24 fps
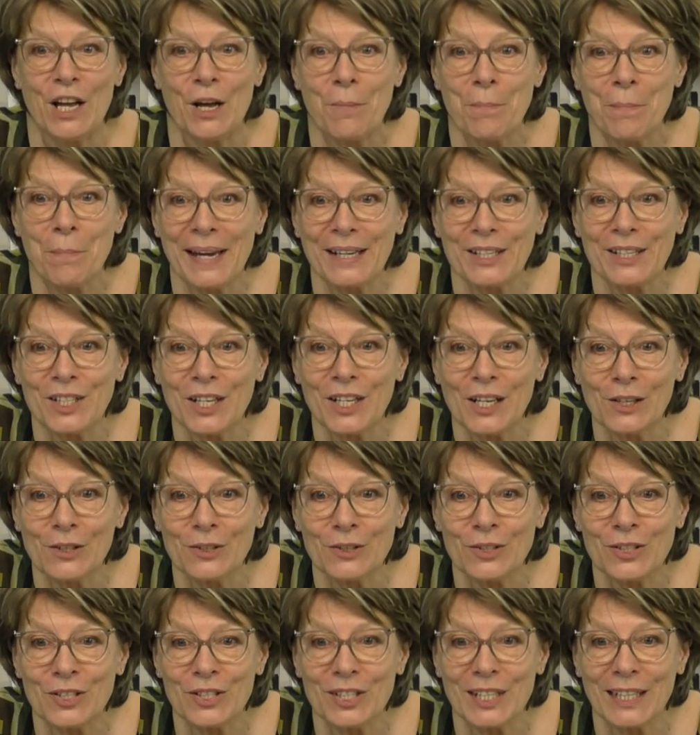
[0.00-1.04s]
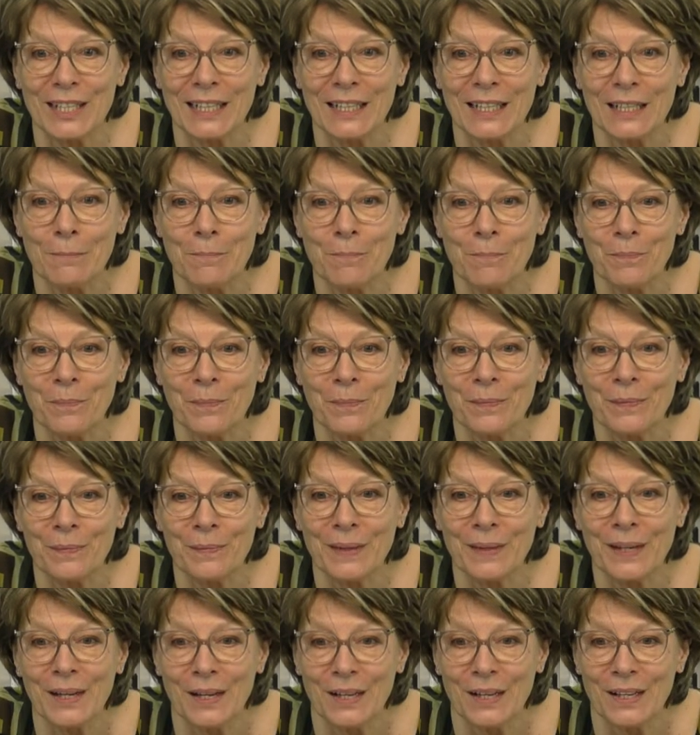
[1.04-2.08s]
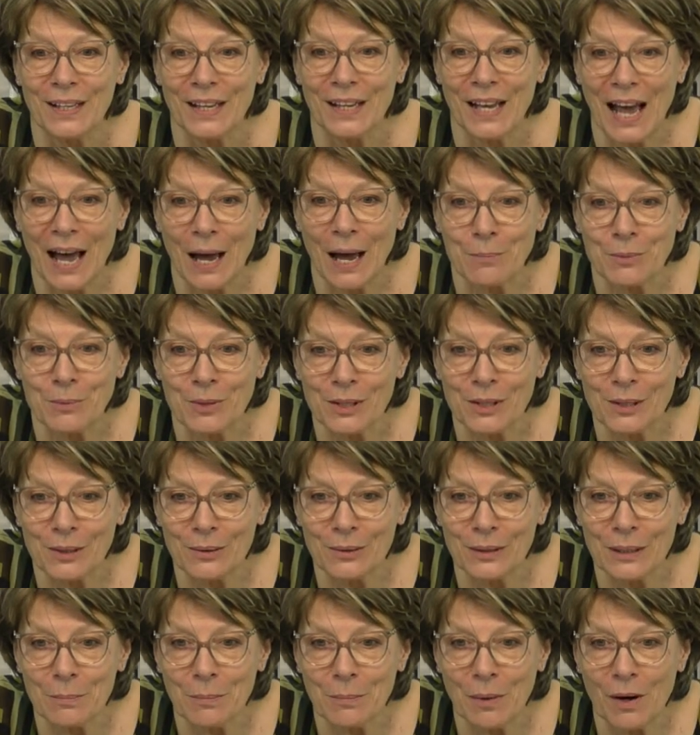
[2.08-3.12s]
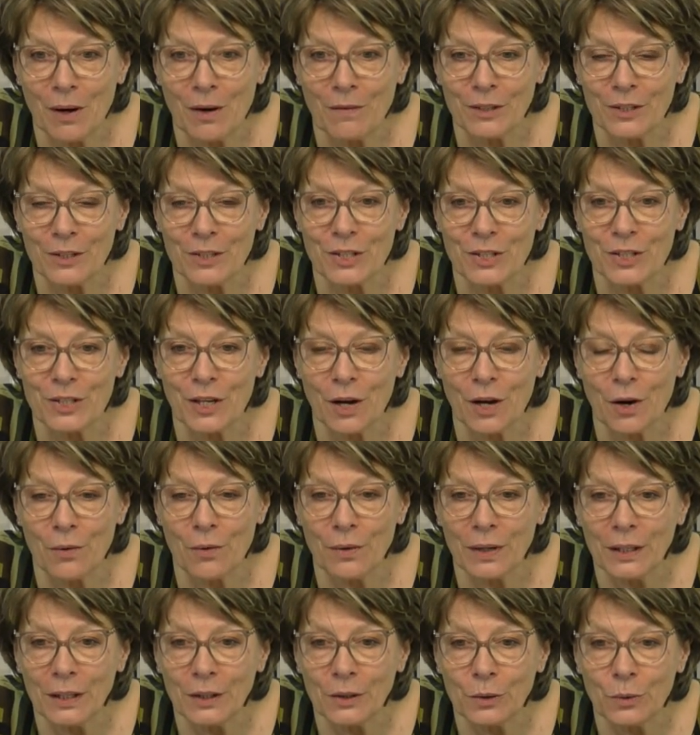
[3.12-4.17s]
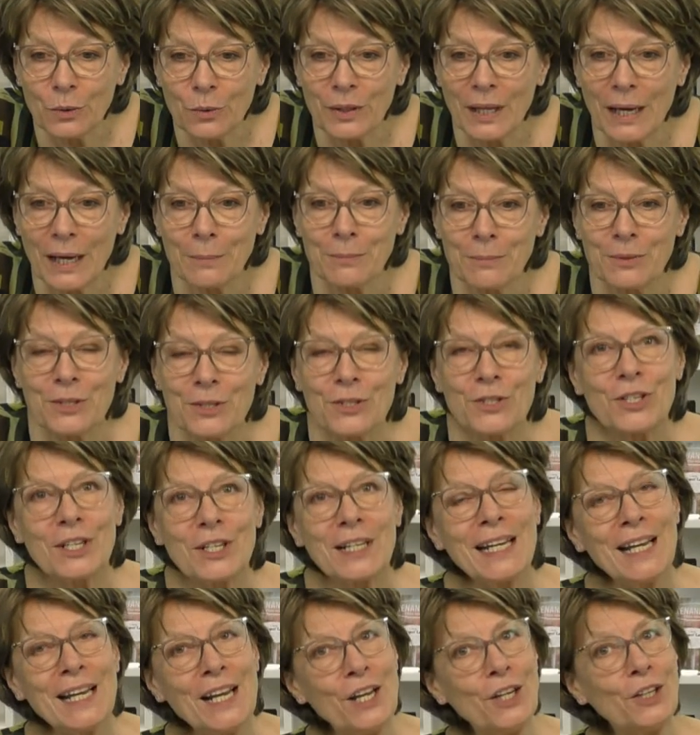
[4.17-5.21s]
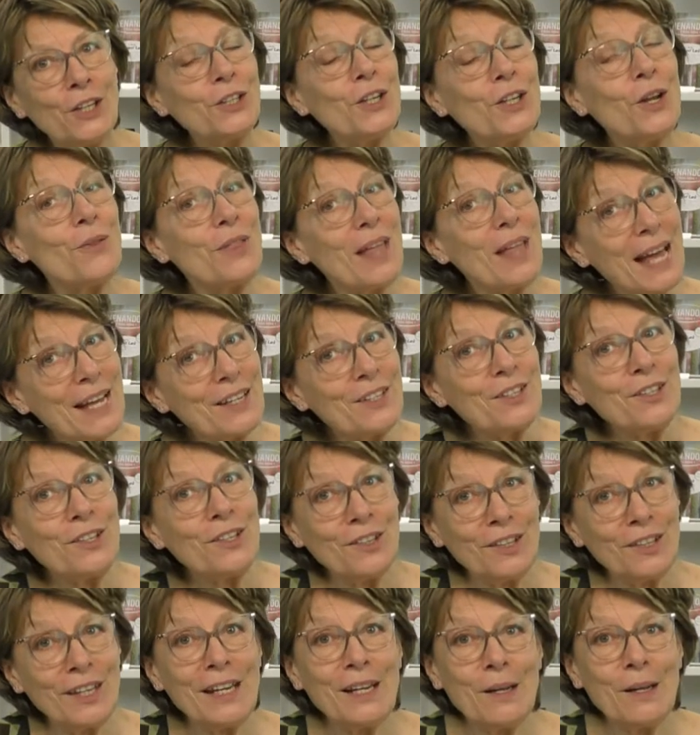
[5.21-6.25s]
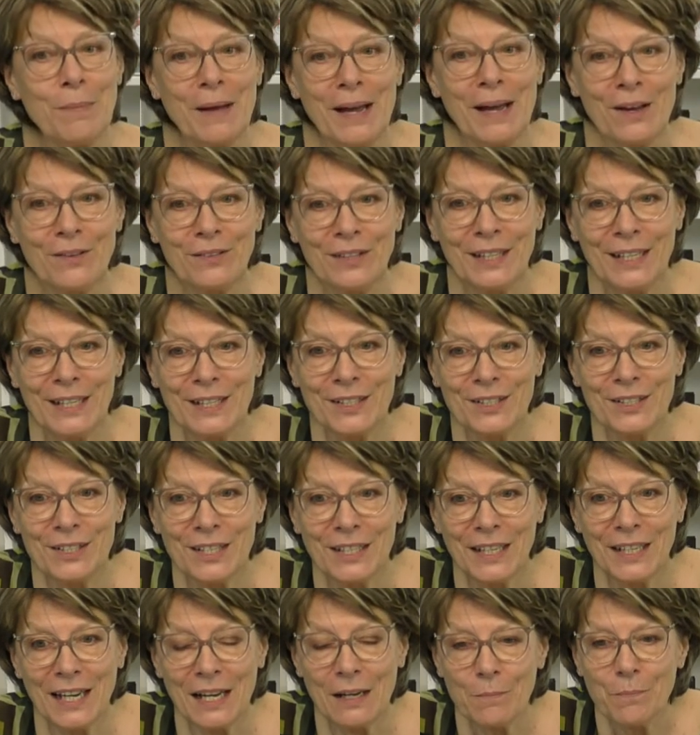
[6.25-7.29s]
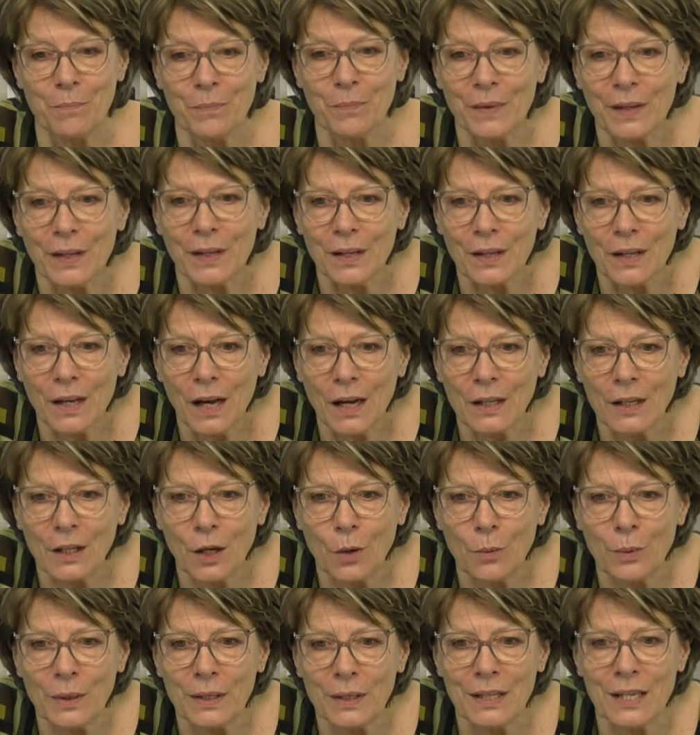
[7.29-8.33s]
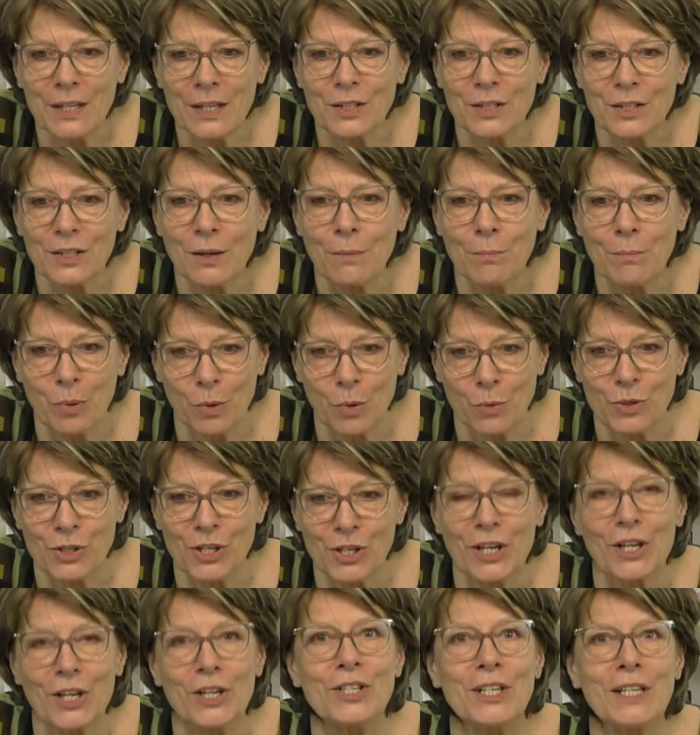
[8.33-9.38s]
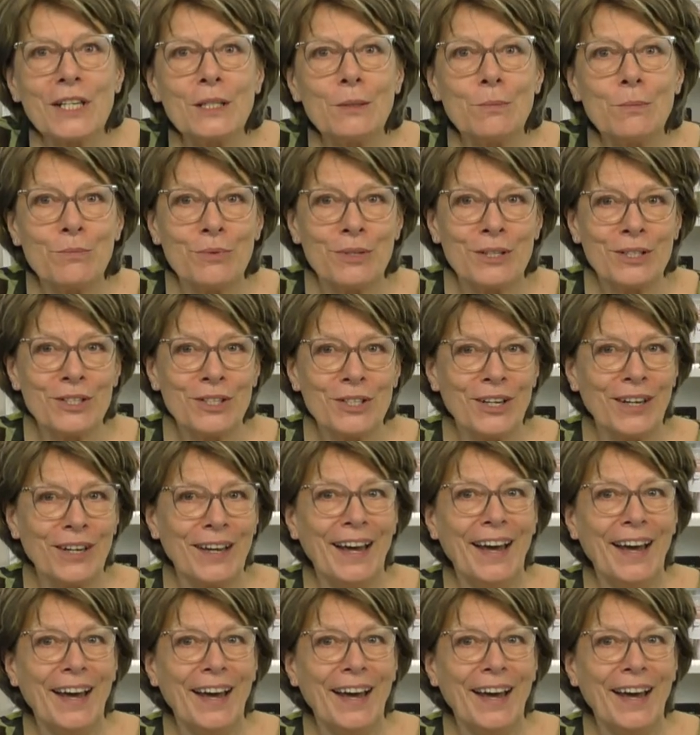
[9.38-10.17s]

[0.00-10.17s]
Bexhill on Sea. Absolutely marvelous. Surrey, Northamptonshire. You know, that's the thing about the internet. I know there's Paul Church, Edenbridge.